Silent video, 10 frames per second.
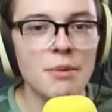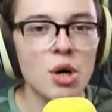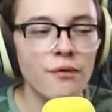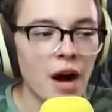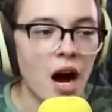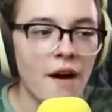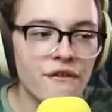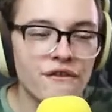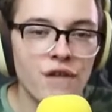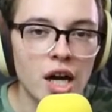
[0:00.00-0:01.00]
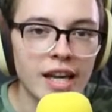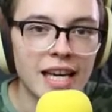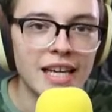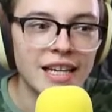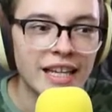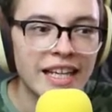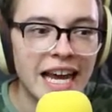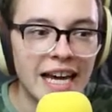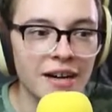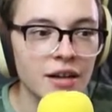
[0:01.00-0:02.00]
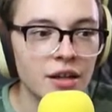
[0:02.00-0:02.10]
move a fucking gin.